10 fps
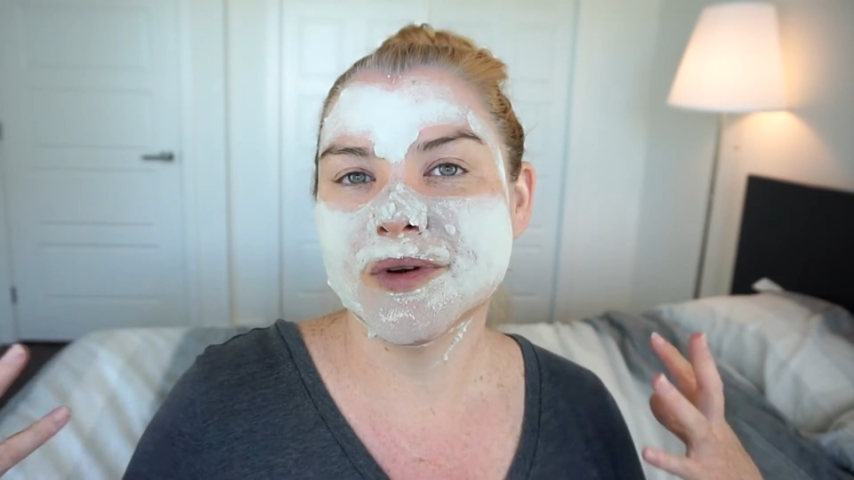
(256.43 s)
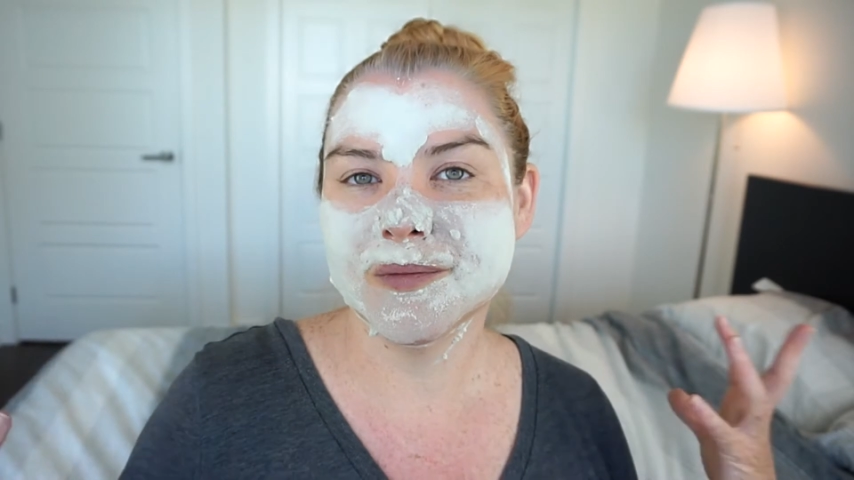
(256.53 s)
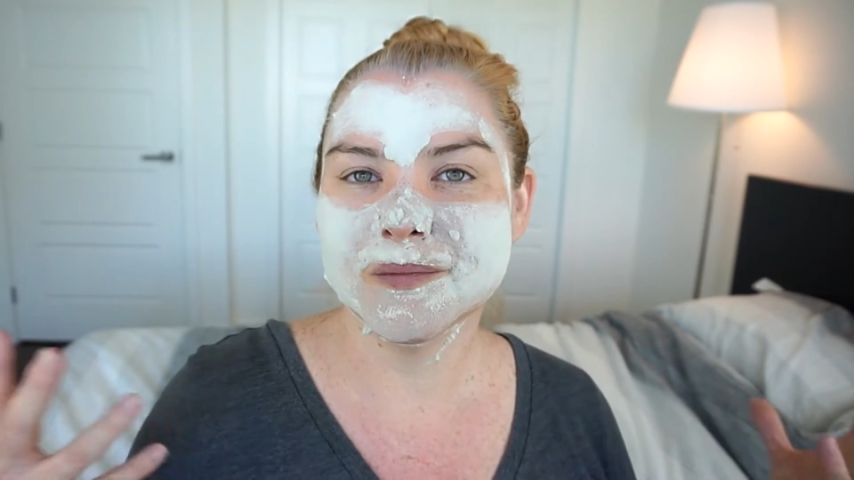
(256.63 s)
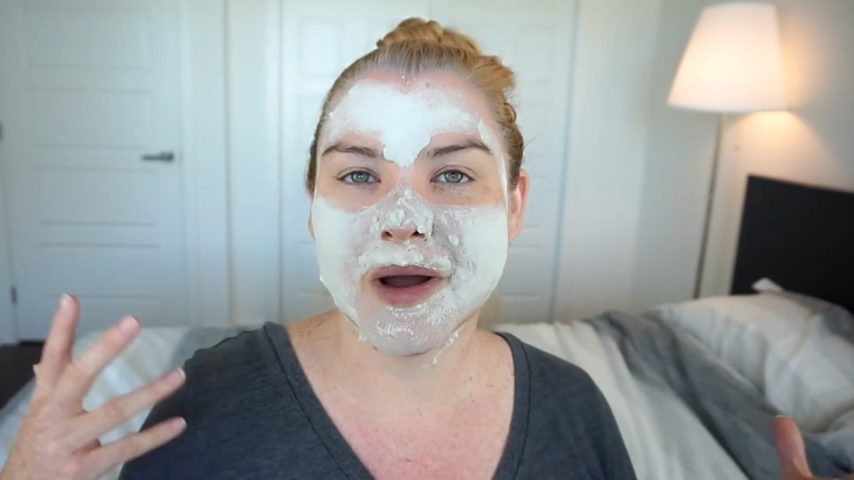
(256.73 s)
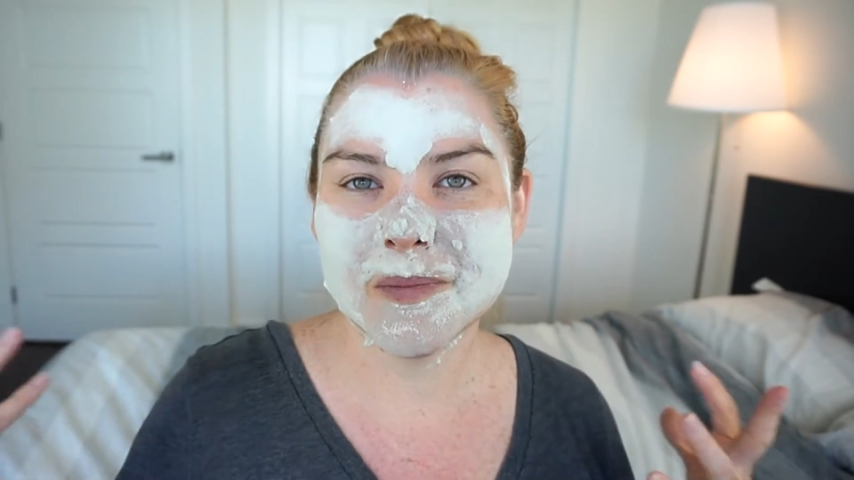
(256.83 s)

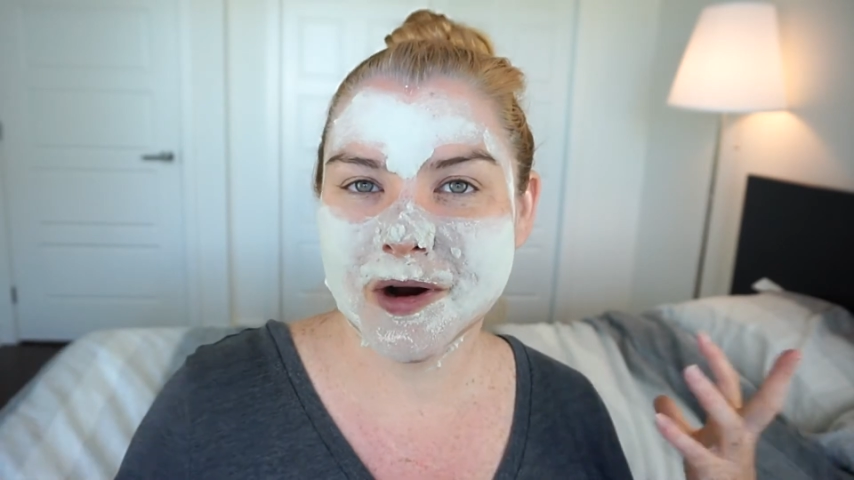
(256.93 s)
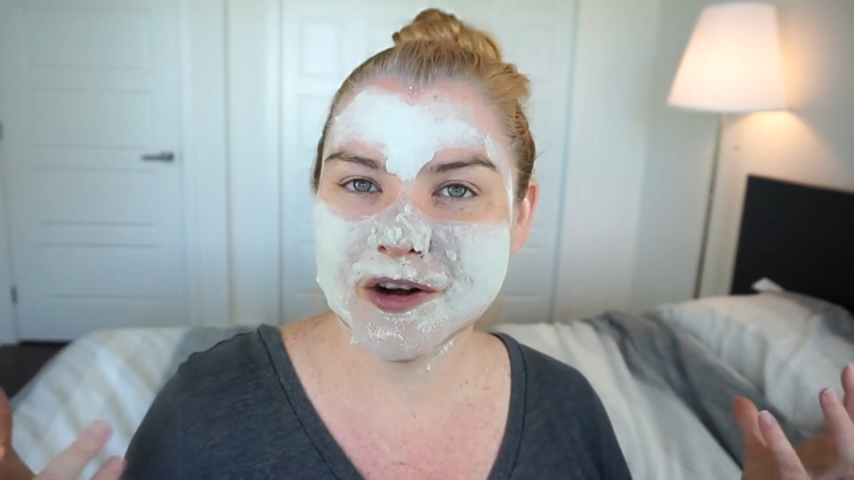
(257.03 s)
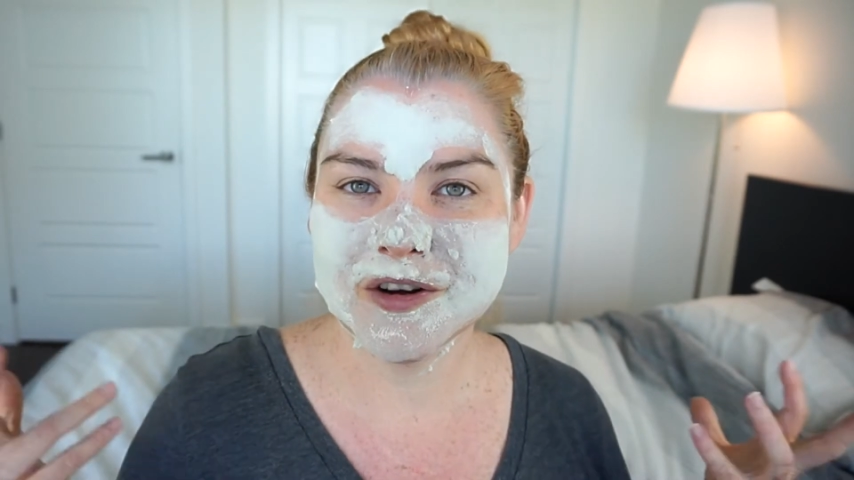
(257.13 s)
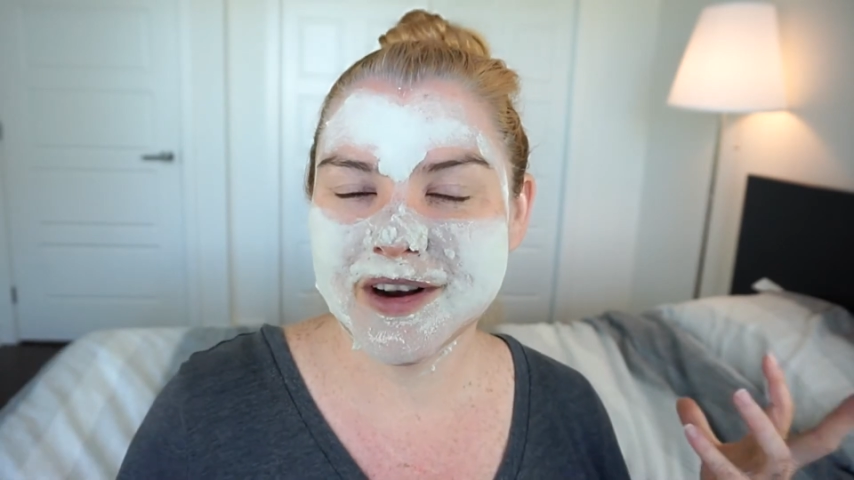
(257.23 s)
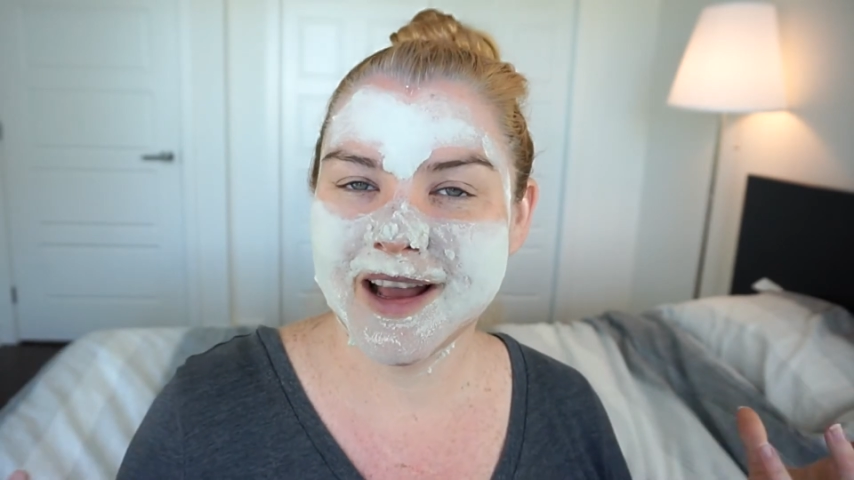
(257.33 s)
My
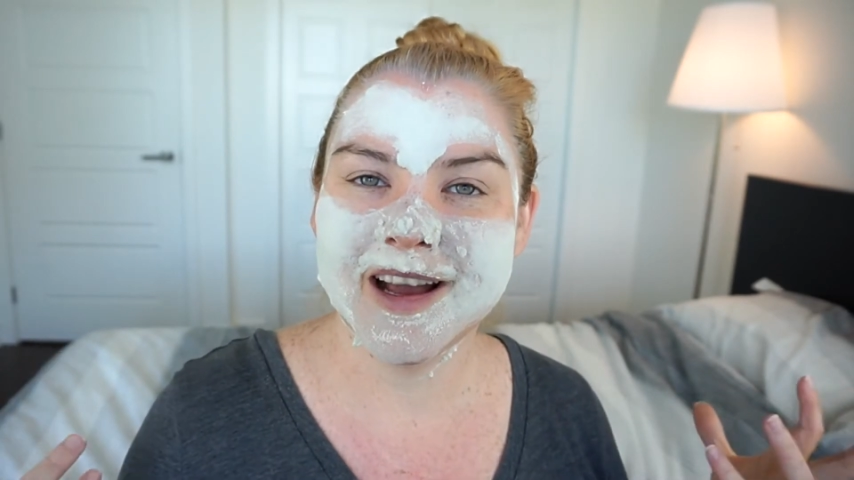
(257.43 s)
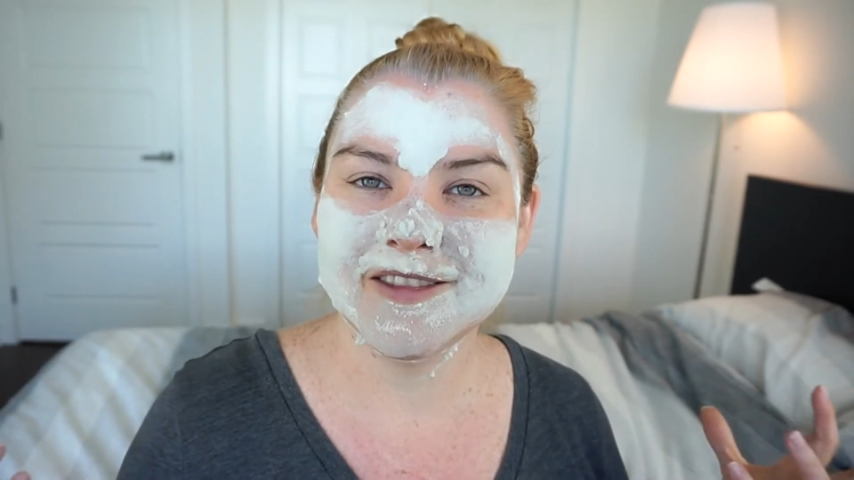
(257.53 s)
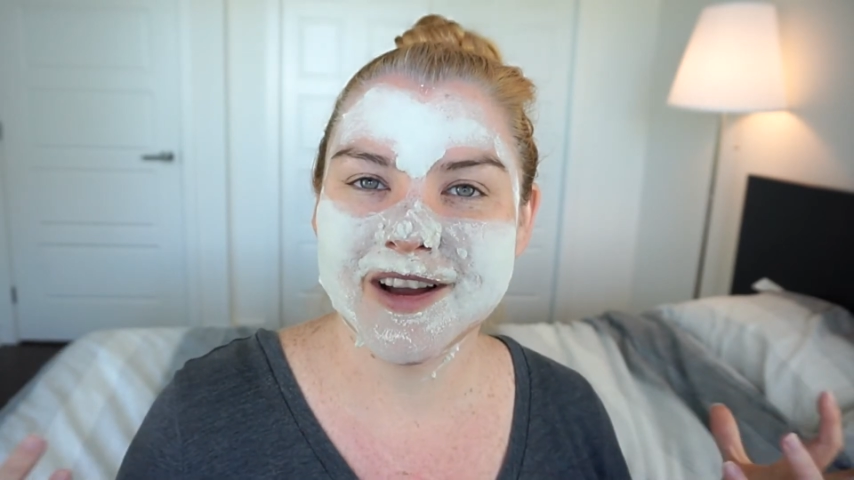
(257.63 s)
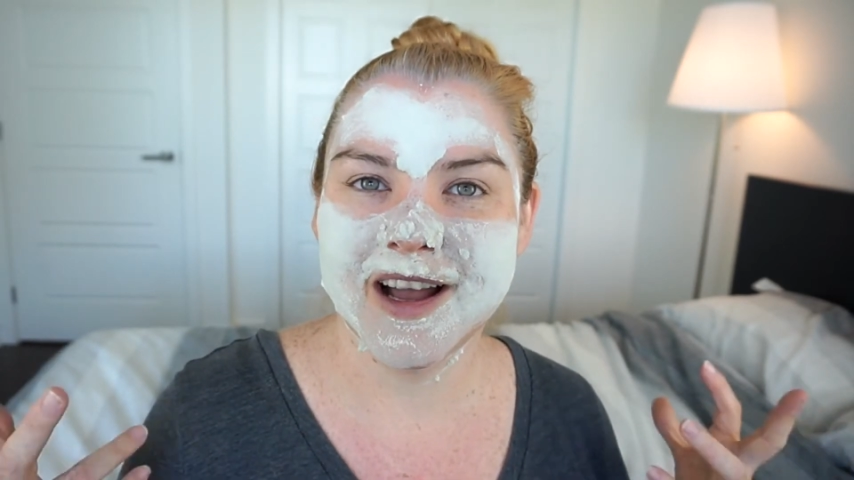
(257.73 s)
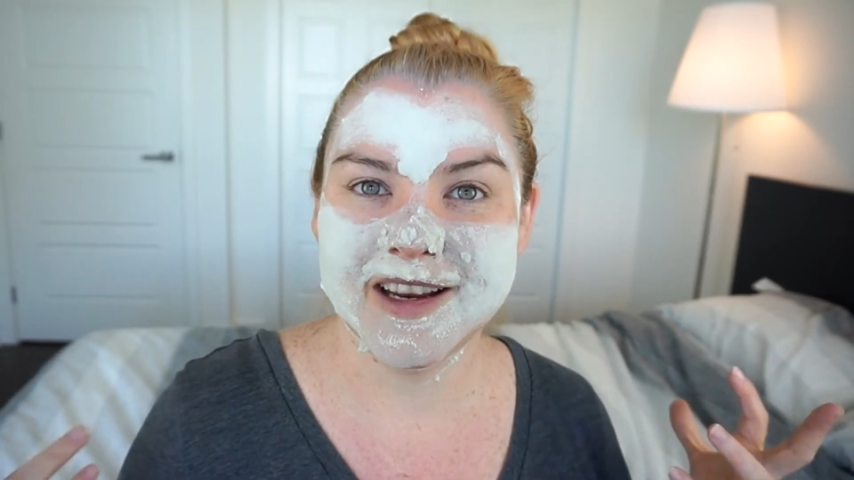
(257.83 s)
partner and I
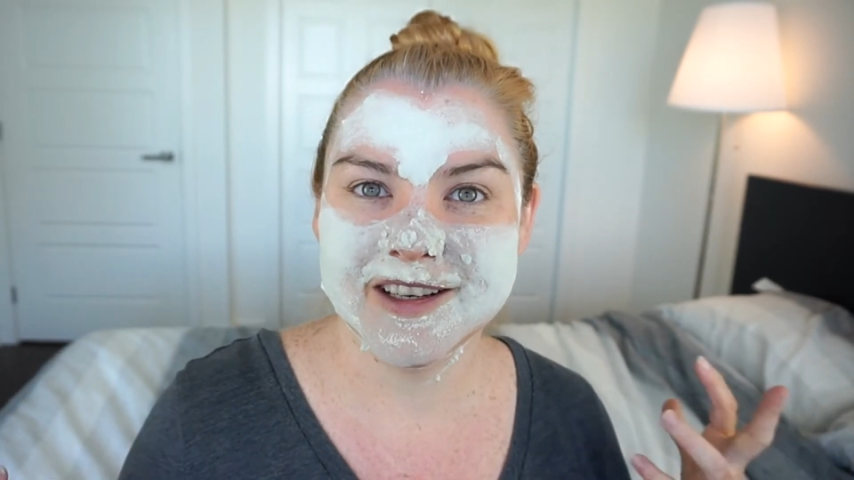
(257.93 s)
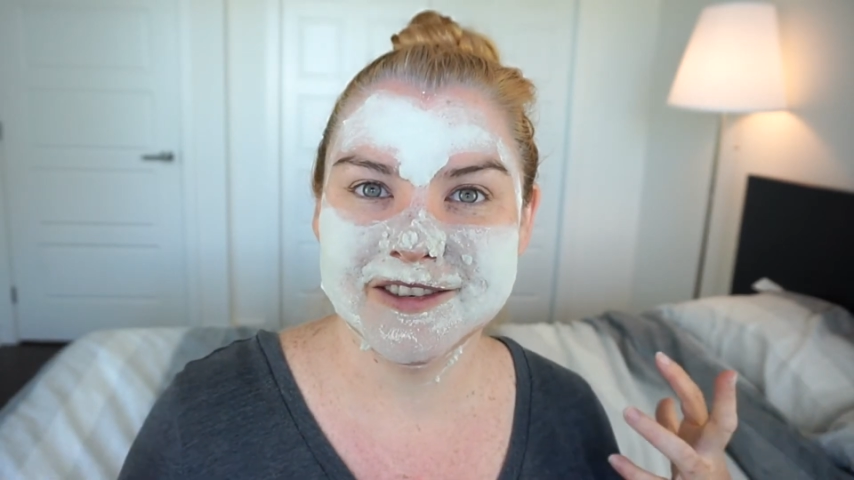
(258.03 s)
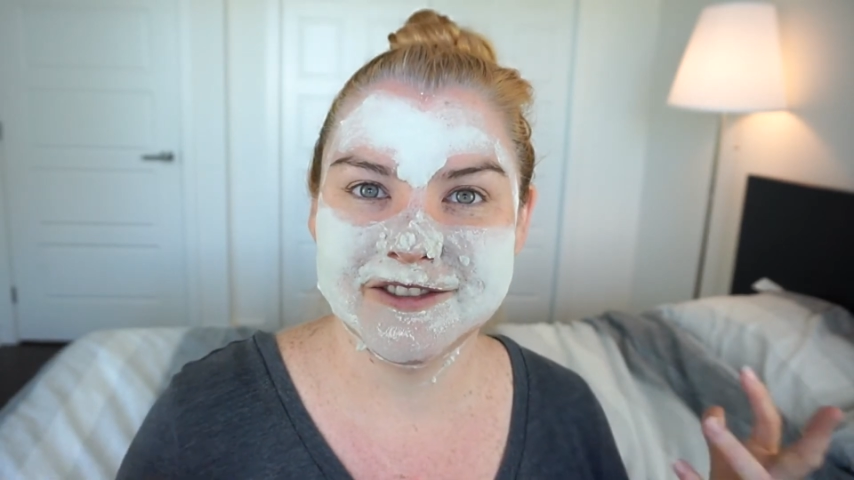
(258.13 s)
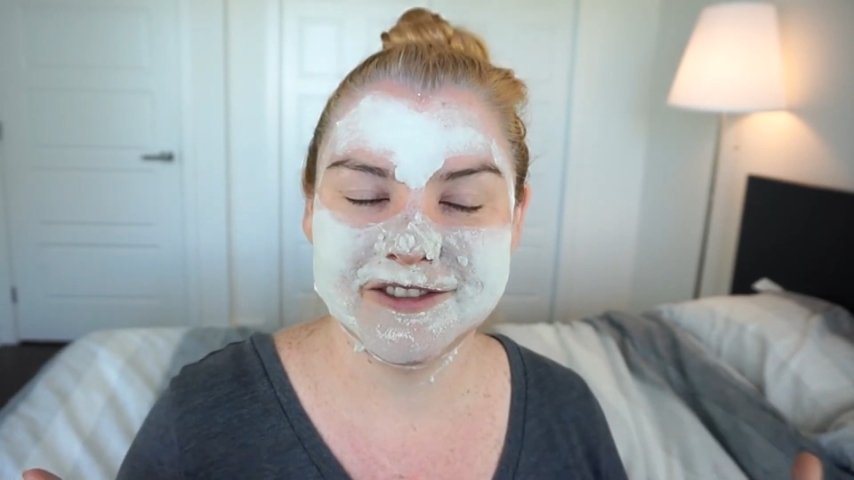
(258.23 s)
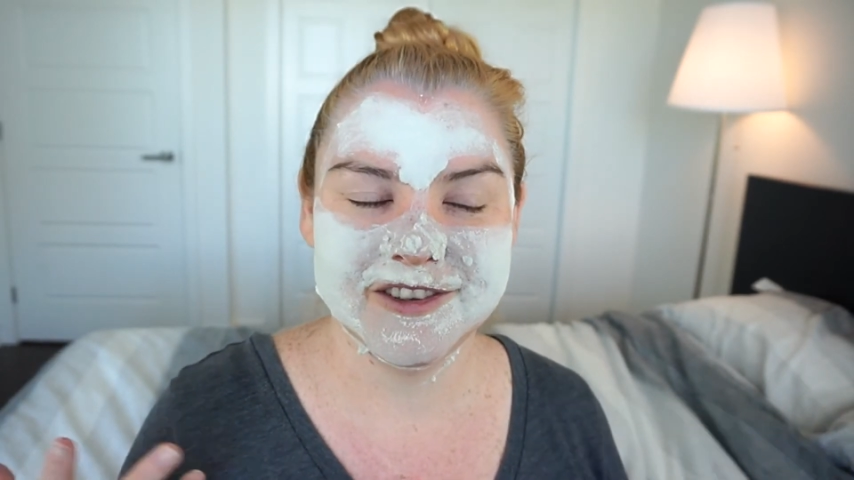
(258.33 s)
have kind of